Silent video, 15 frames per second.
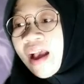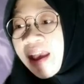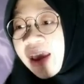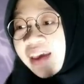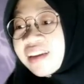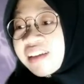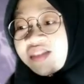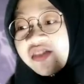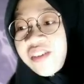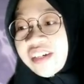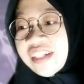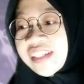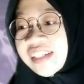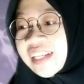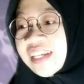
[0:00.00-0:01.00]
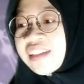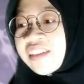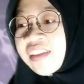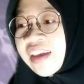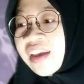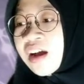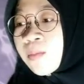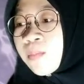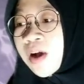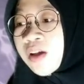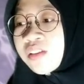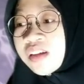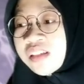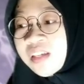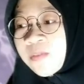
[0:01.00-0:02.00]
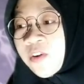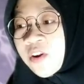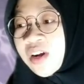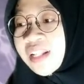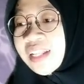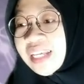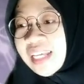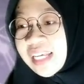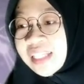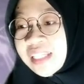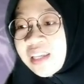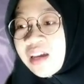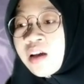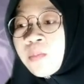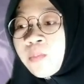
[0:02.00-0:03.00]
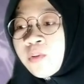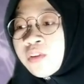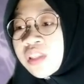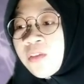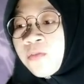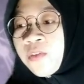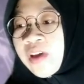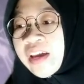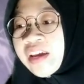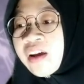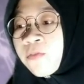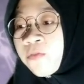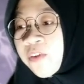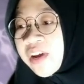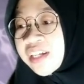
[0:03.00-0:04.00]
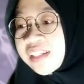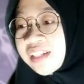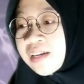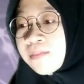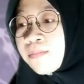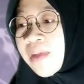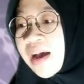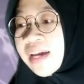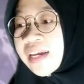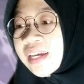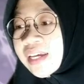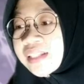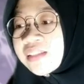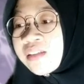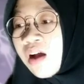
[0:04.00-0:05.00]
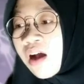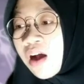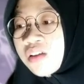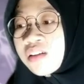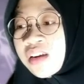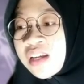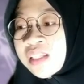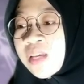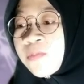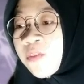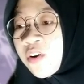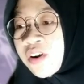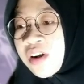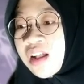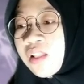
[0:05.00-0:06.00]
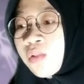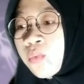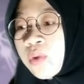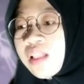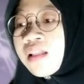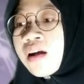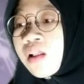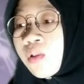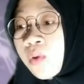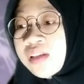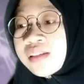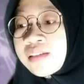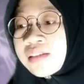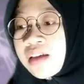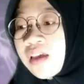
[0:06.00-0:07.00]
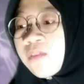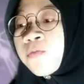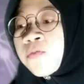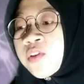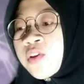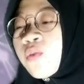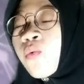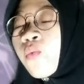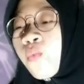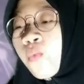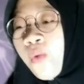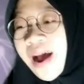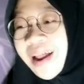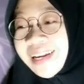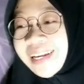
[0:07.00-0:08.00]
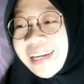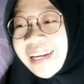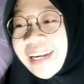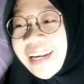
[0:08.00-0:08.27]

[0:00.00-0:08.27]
an interesting thing about reciprocal is multiplying a fraction by its own reciprocal will always give you 1.